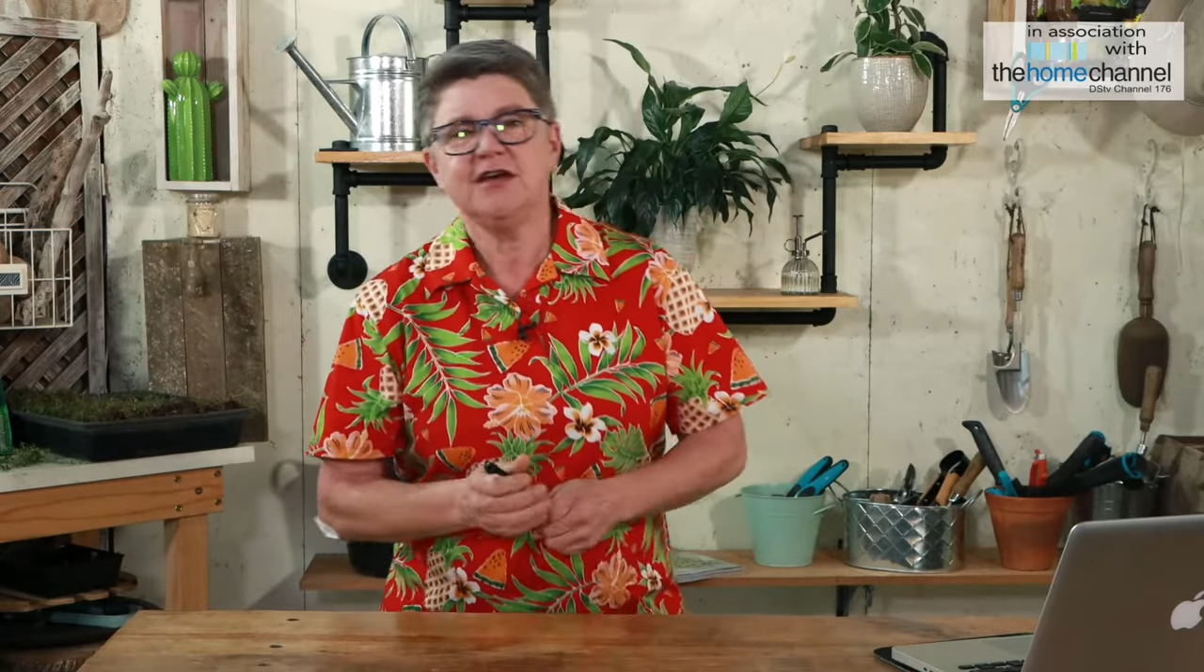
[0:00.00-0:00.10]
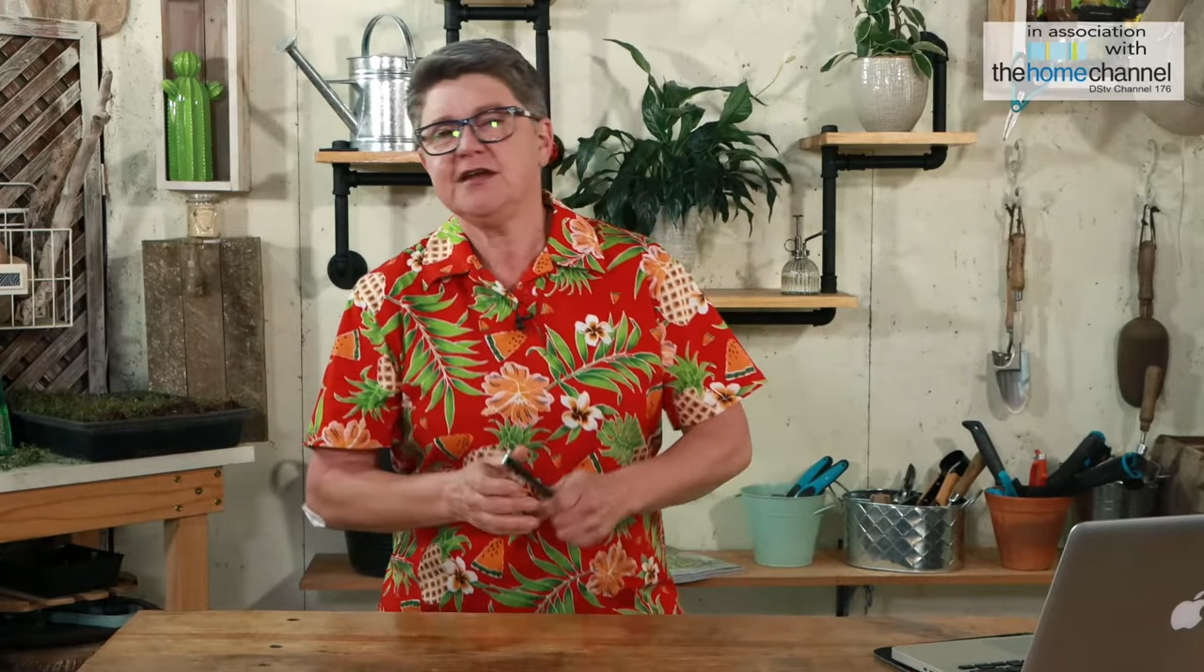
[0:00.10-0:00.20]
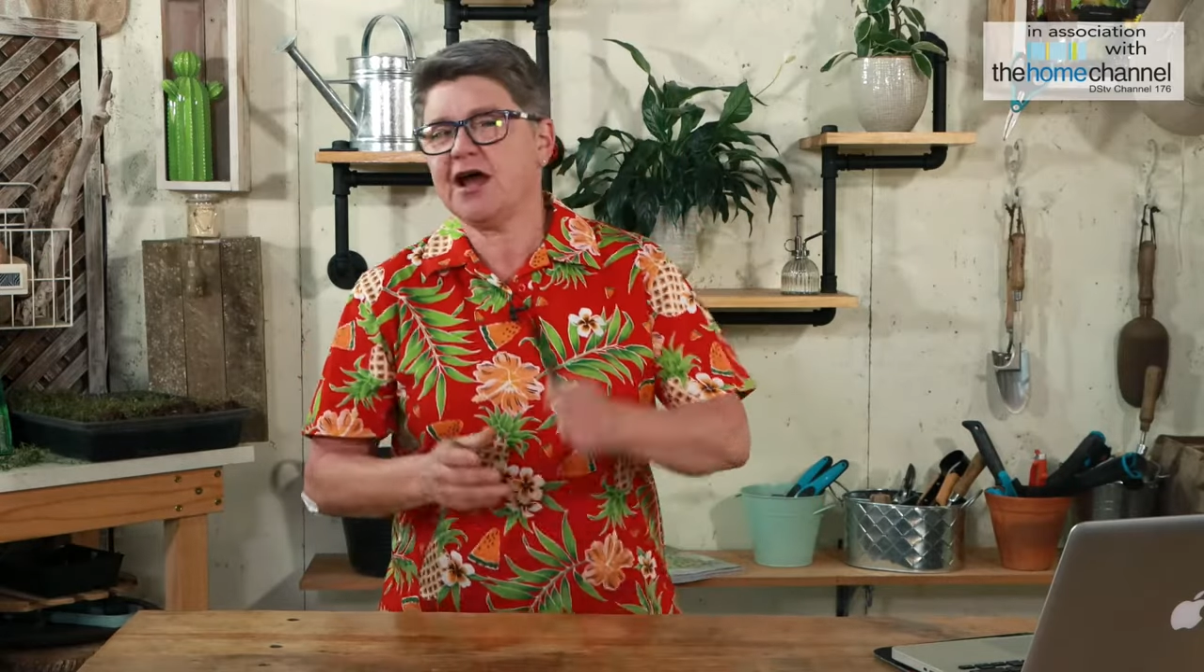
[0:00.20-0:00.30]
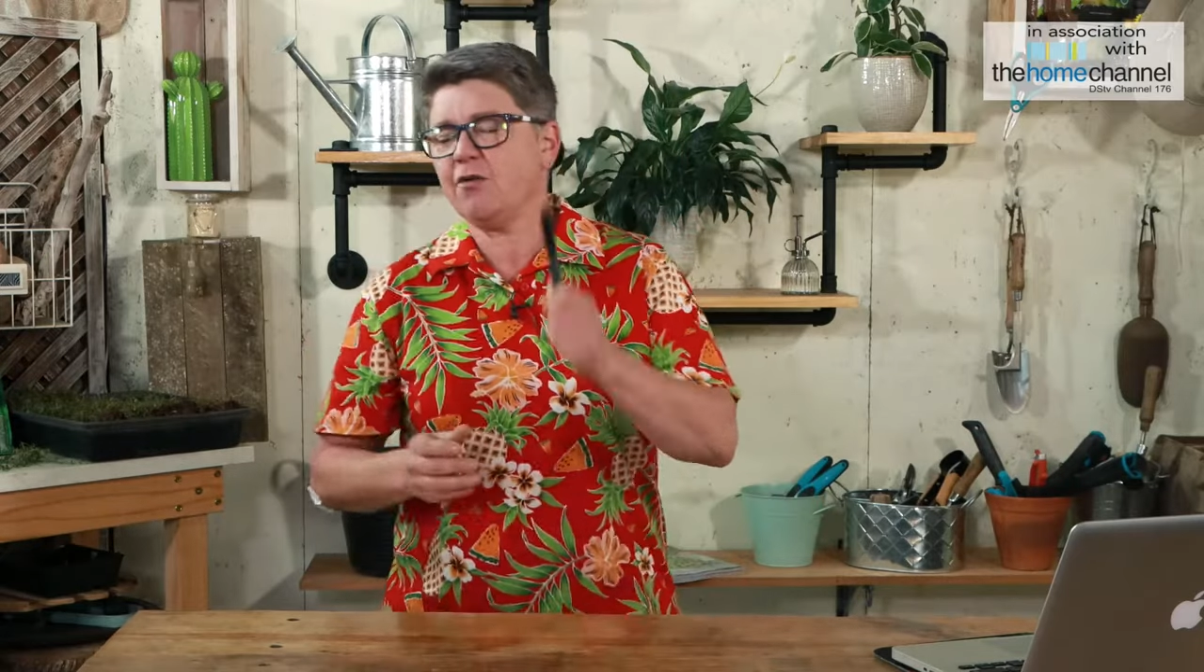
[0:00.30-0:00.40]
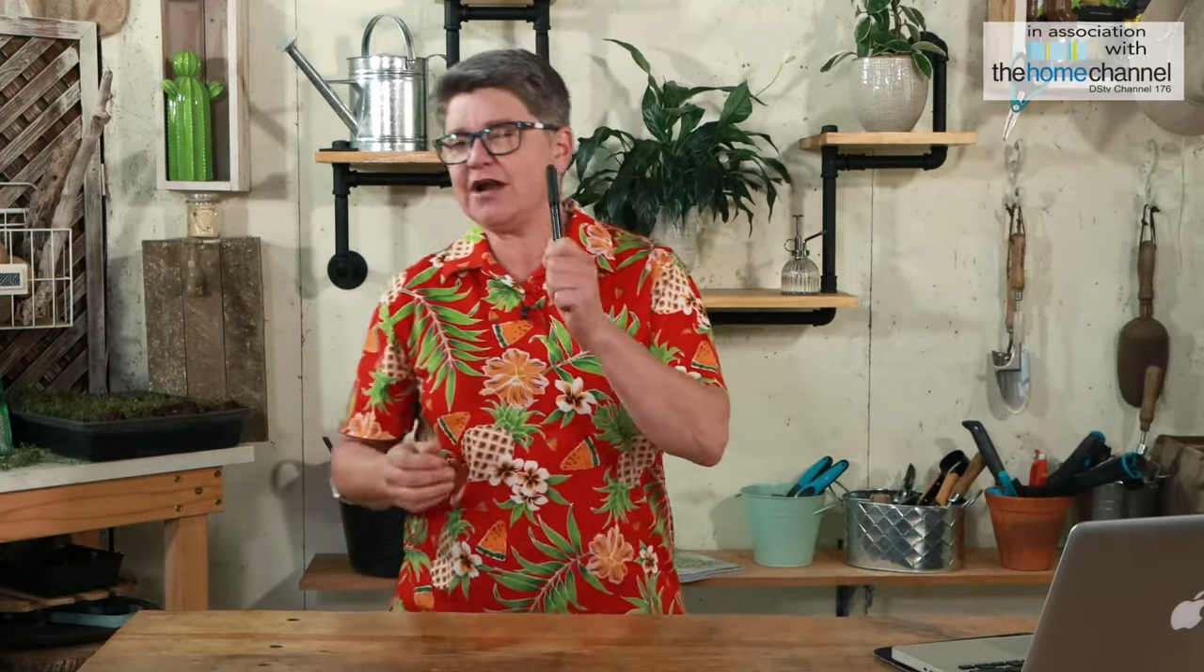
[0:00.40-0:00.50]

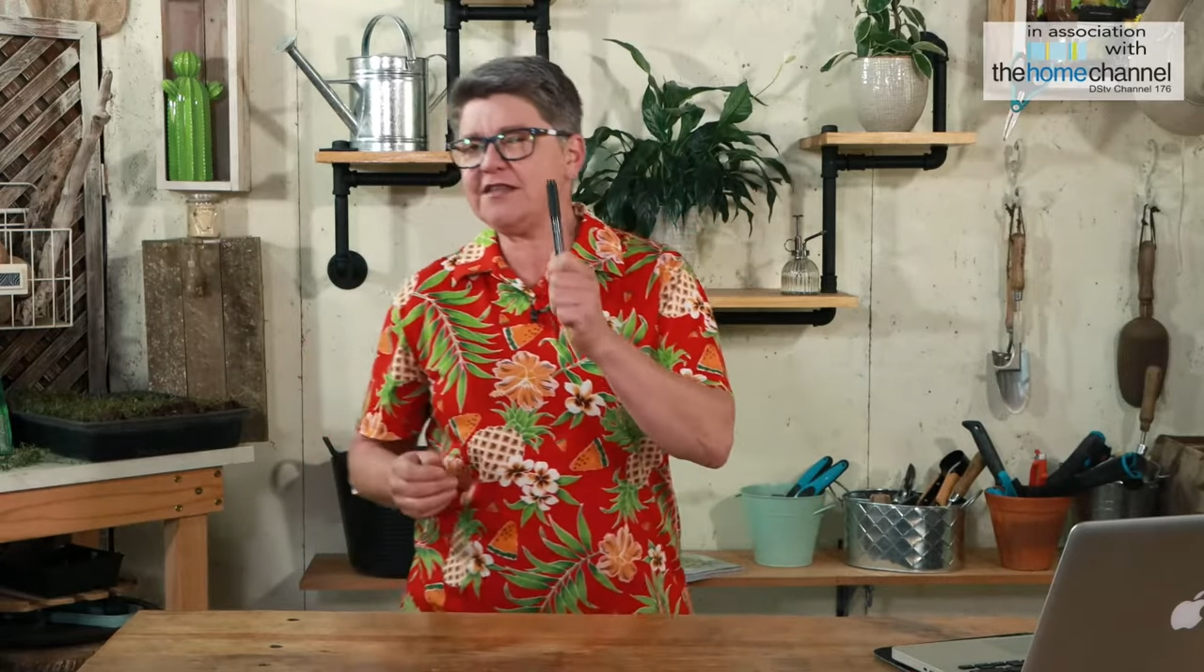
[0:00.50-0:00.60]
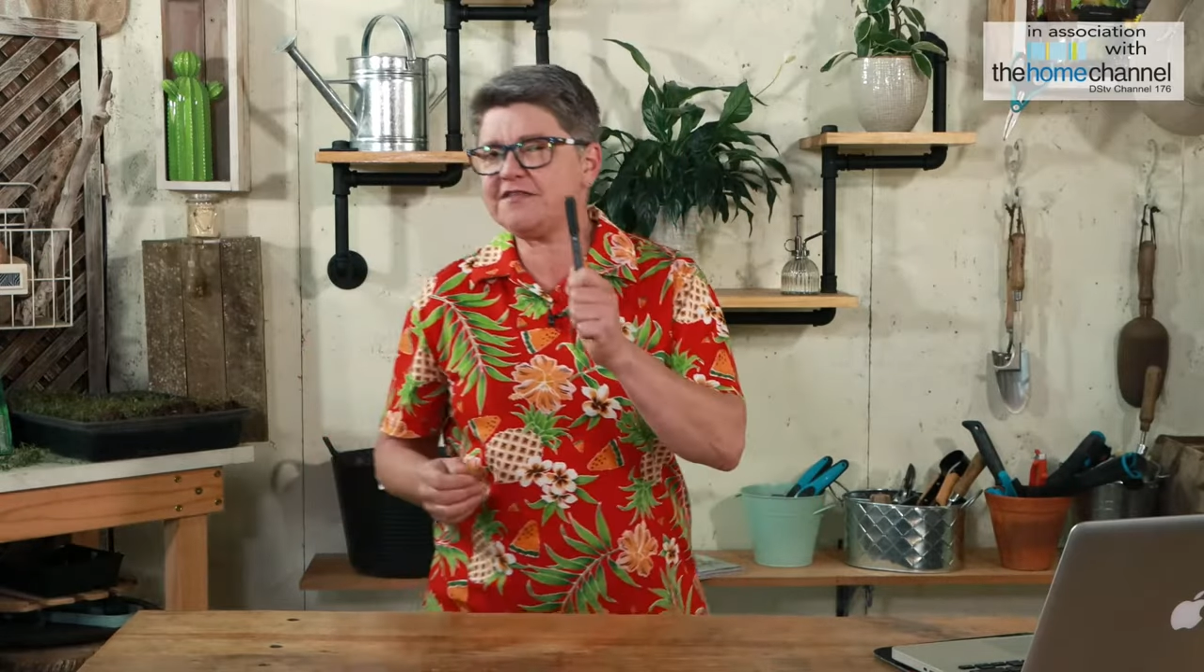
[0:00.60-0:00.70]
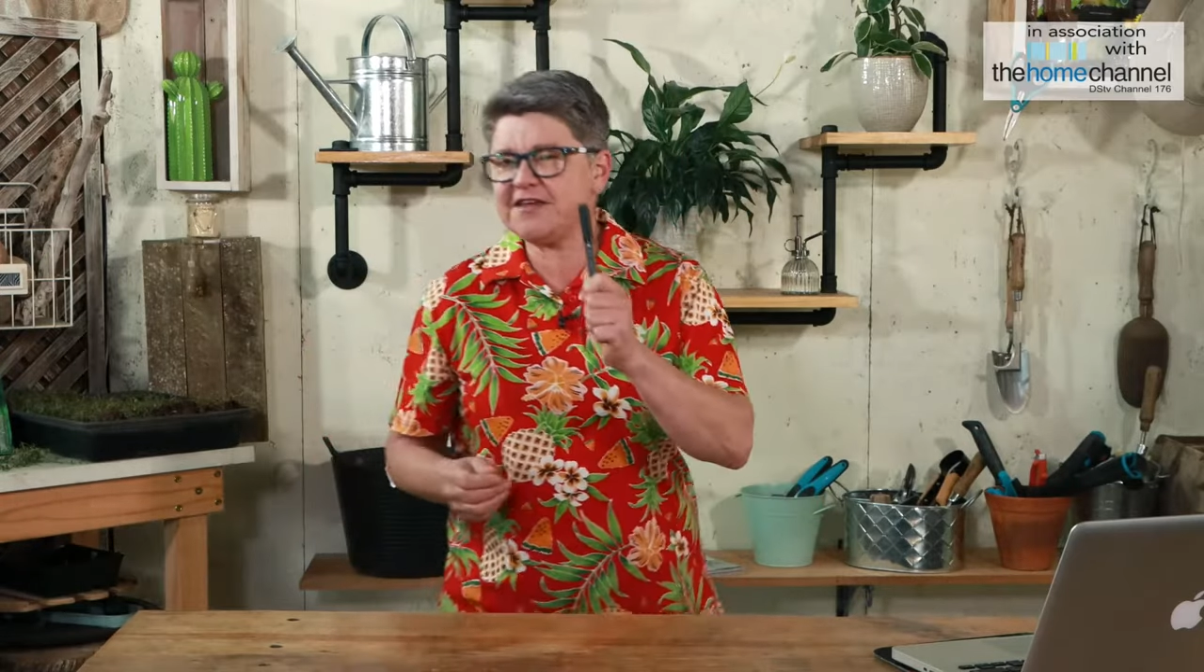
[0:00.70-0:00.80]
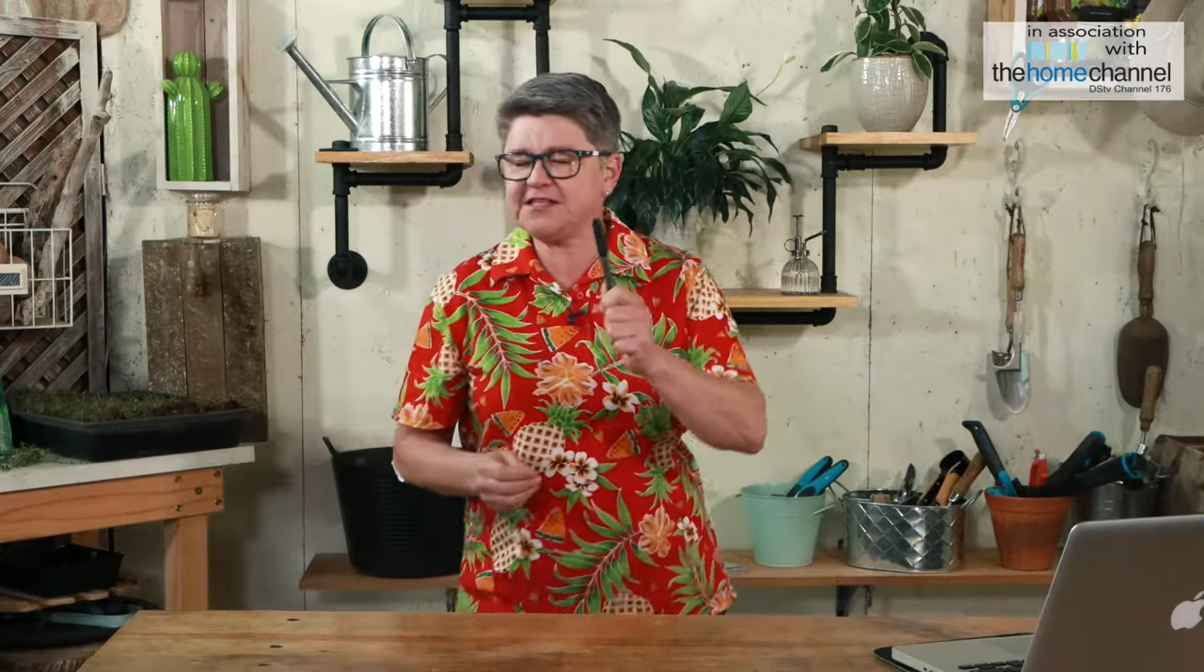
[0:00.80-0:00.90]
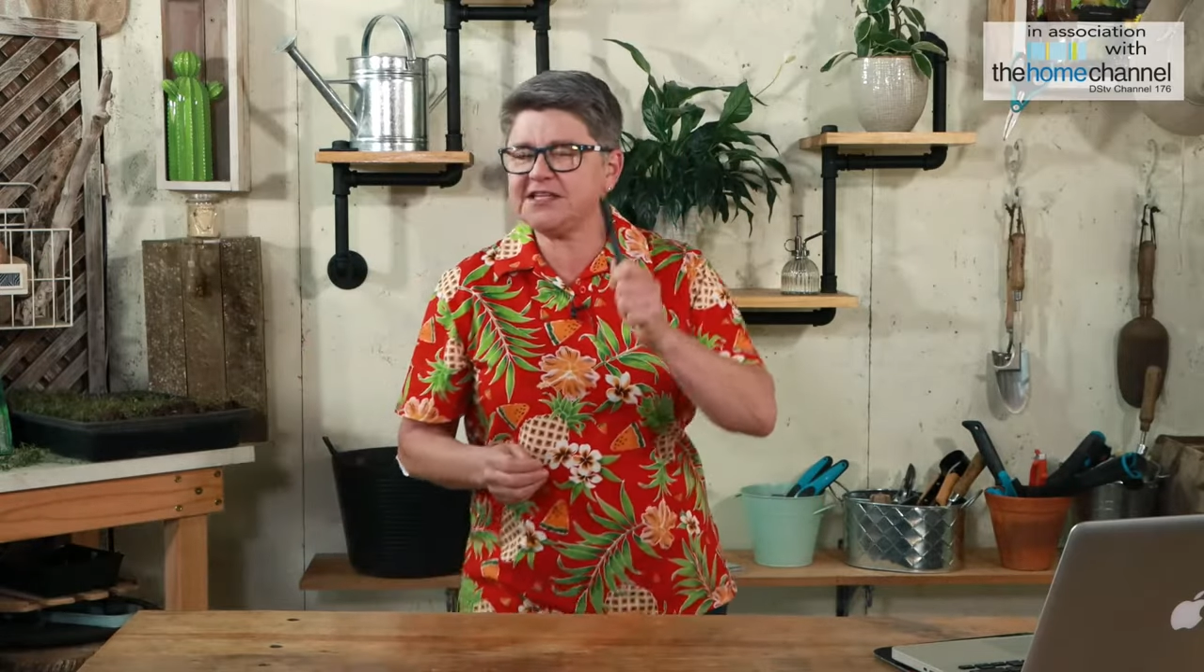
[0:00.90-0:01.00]
Now, one of the
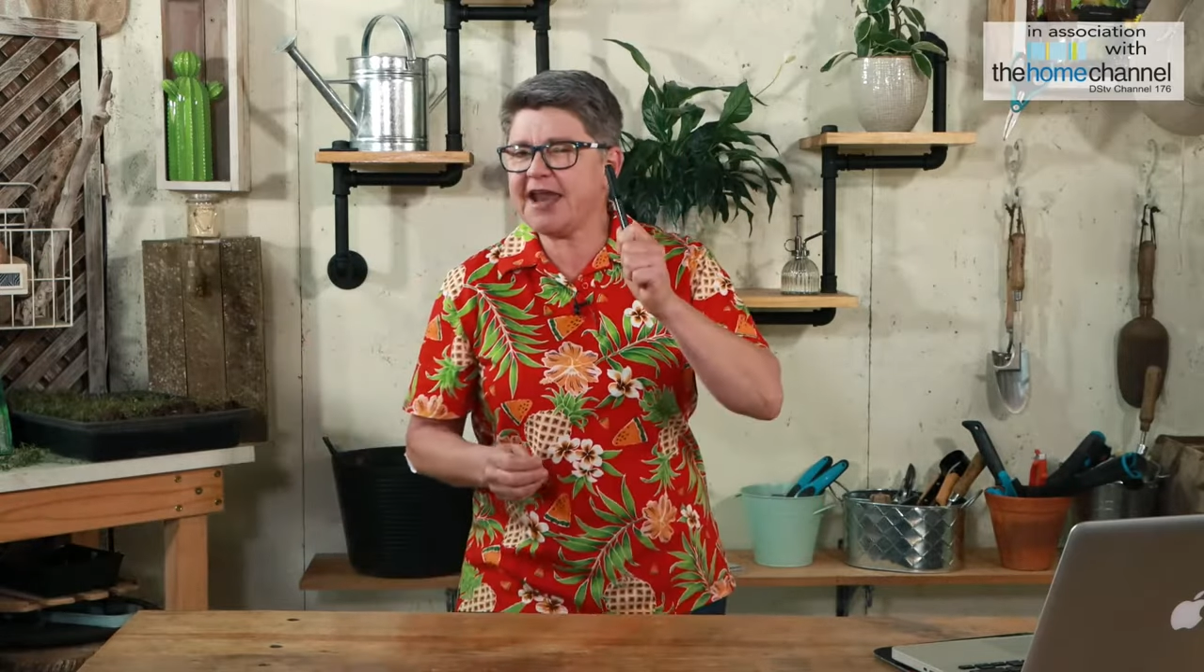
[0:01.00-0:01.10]
things that